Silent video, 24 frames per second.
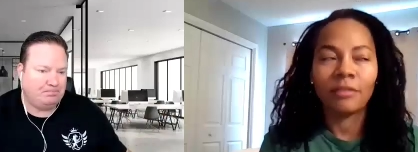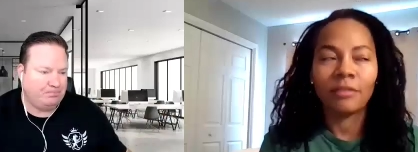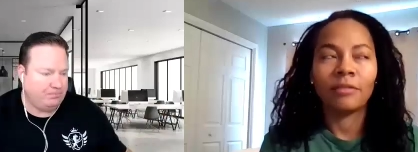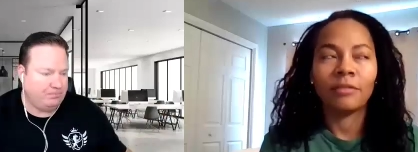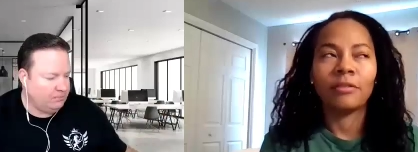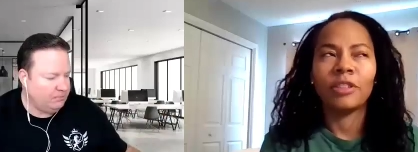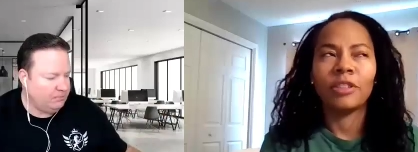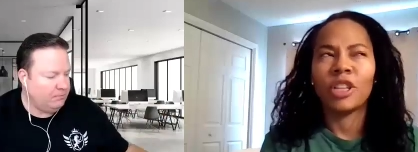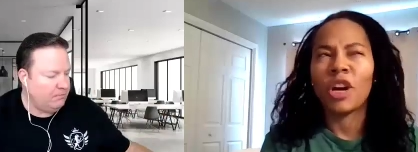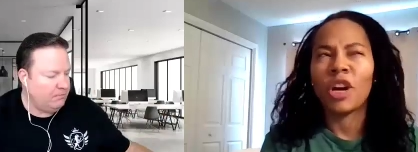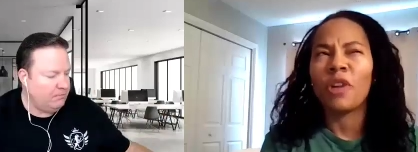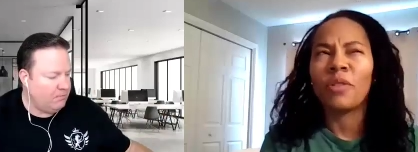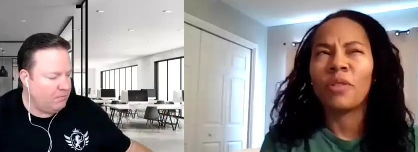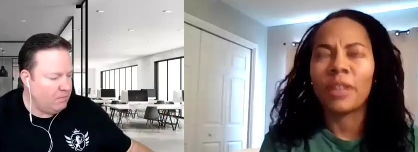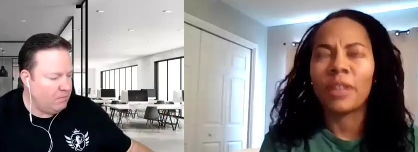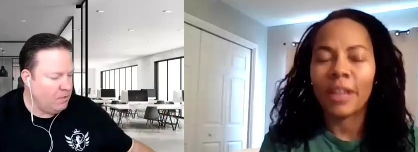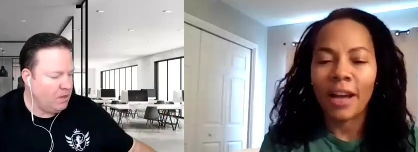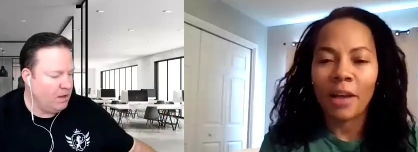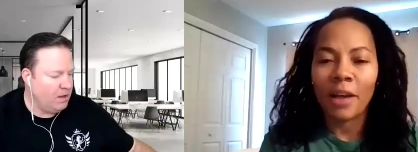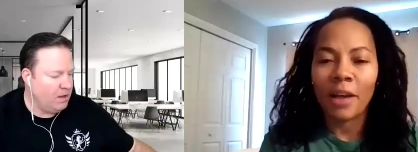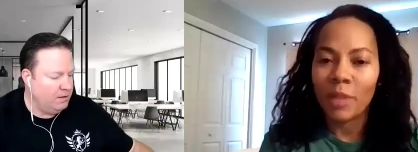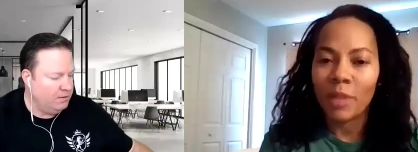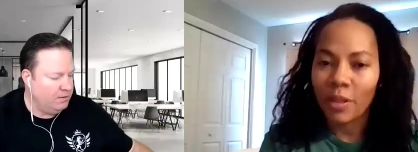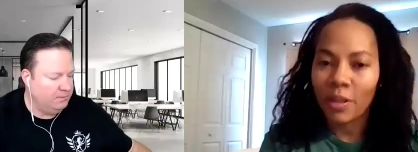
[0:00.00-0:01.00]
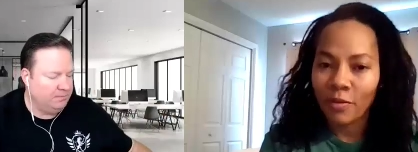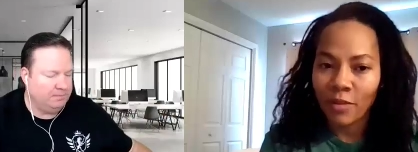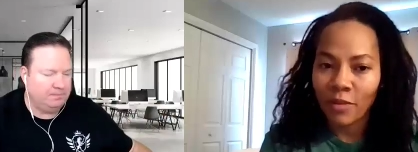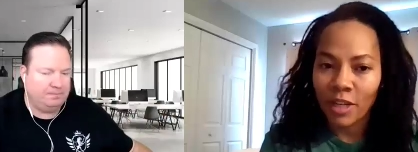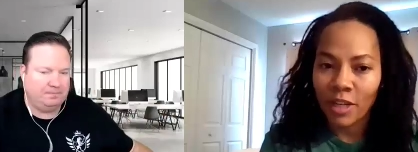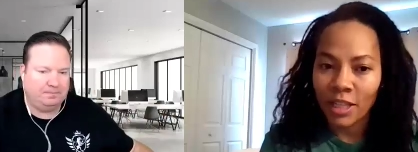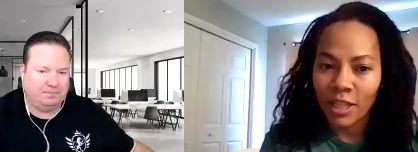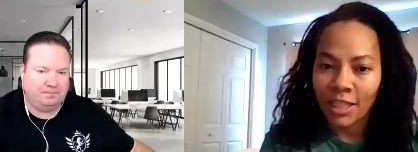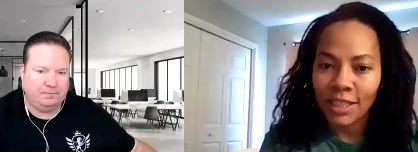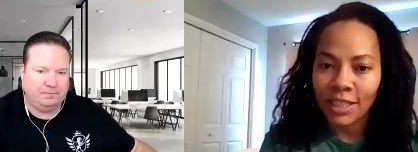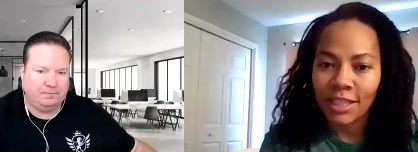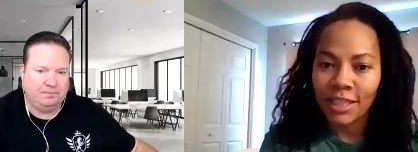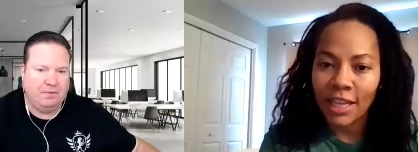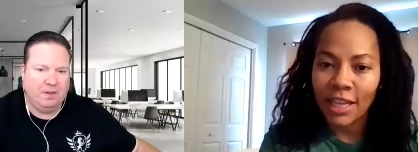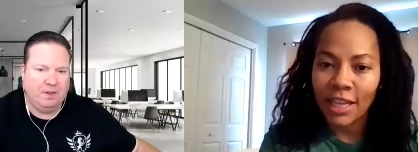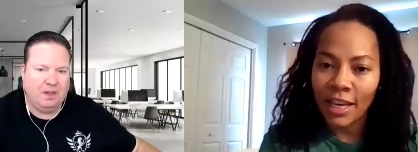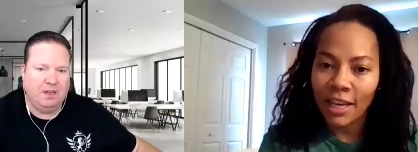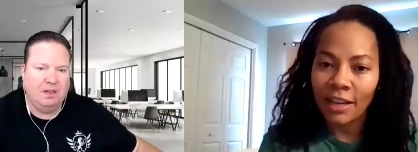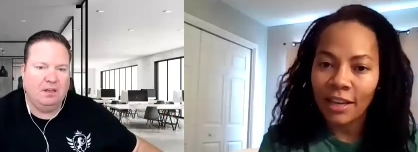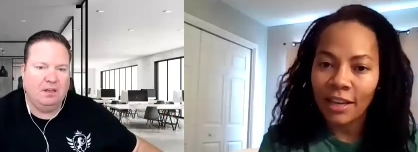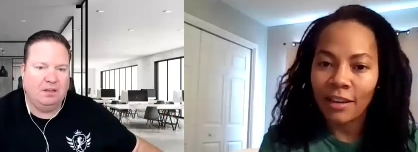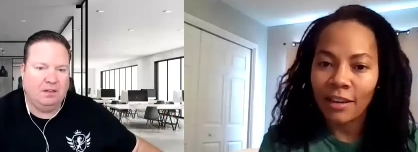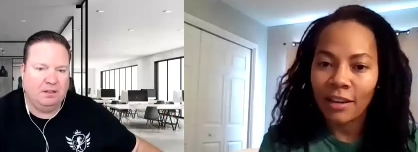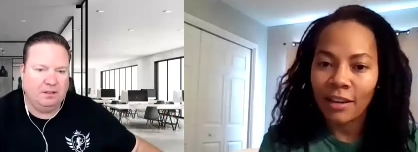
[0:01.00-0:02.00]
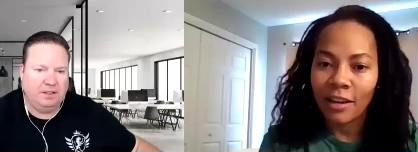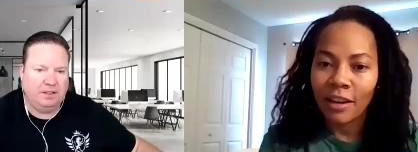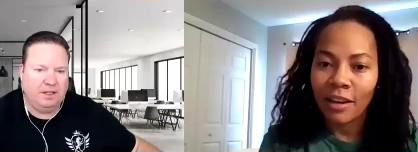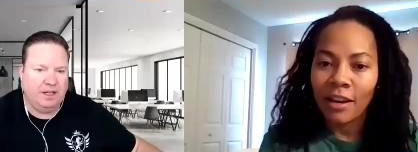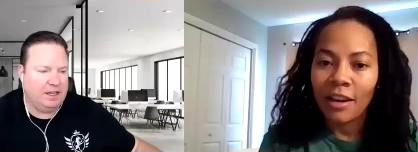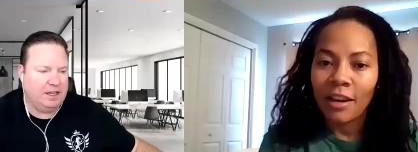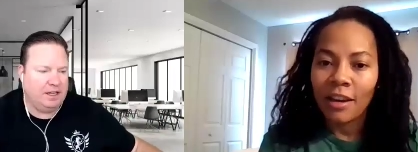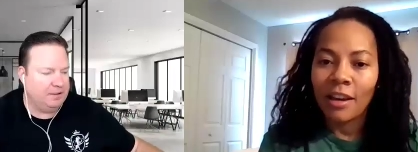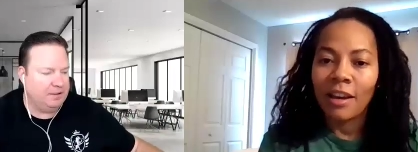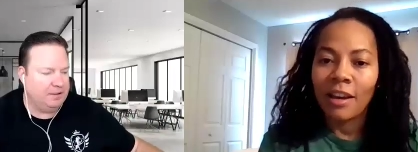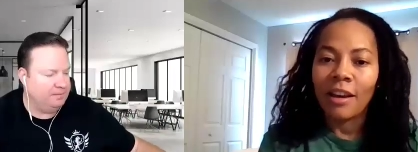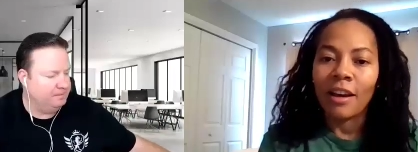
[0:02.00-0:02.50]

Speaker 1: know that I'm in real estate. Yeah.